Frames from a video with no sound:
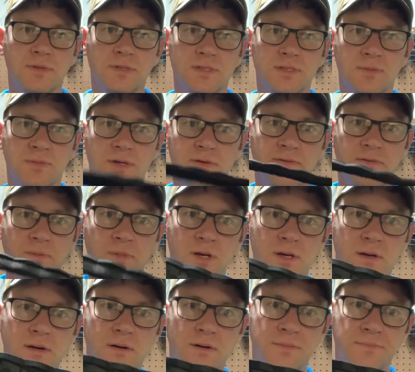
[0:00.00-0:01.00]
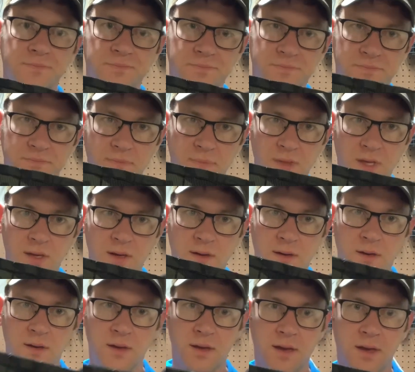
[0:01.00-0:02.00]
to be from Eagle,
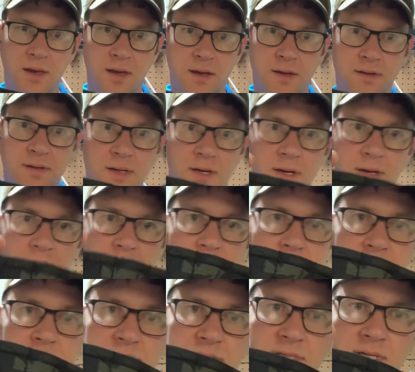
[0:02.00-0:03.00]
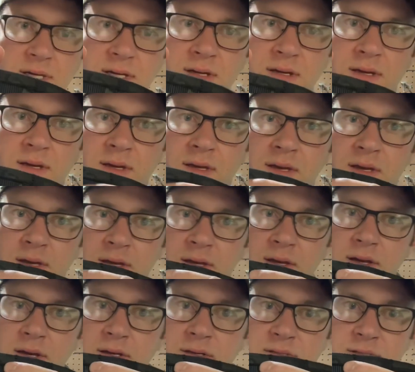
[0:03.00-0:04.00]
and you can see
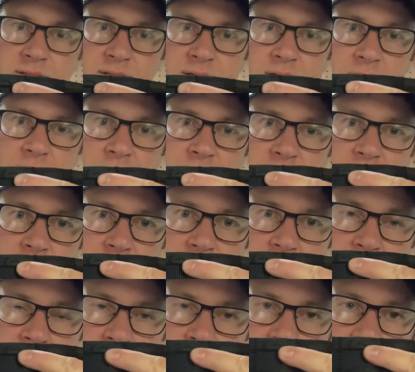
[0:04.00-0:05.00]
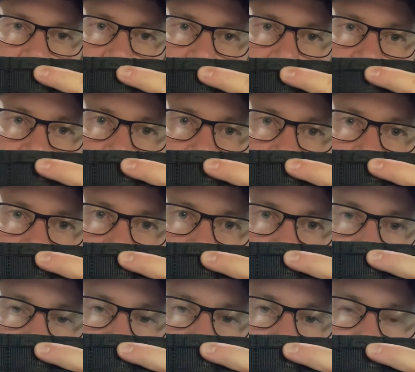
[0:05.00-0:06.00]
it's got the
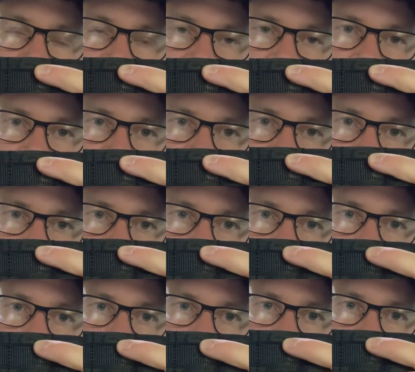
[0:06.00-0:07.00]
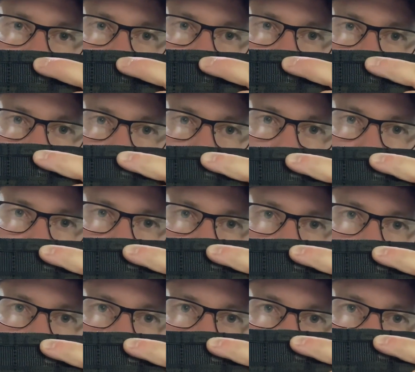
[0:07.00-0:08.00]
1/2 inch
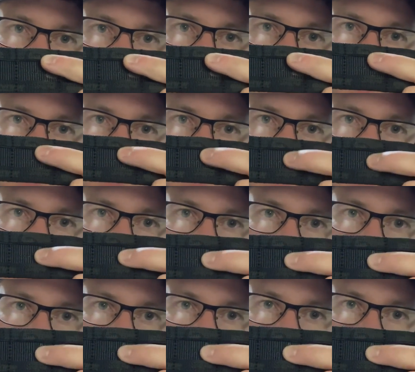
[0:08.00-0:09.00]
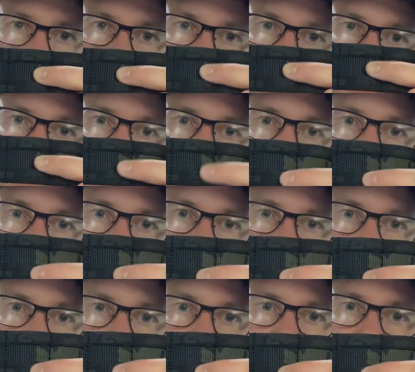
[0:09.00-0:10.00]
Molle webbing there with an inch gap and
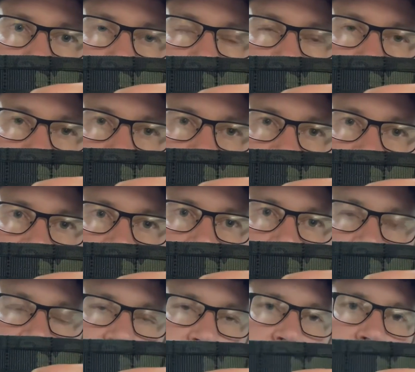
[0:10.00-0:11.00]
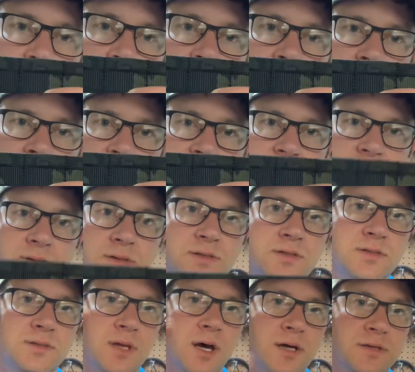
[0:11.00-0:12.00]
then another 1/2 inch. So
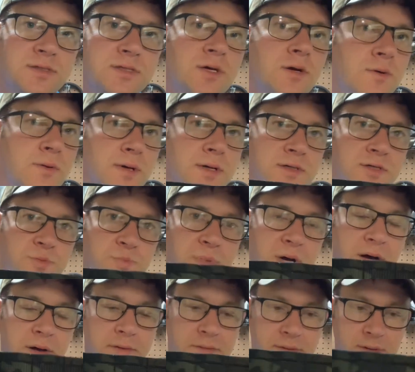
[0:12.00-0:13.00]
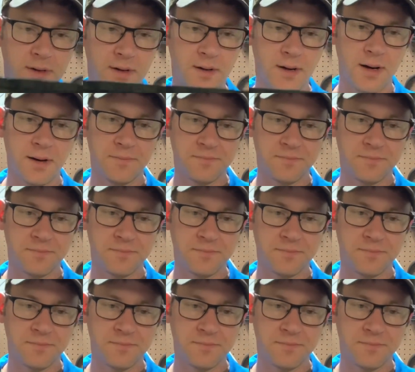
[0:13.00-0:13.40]
a 2-inch belt. Alright,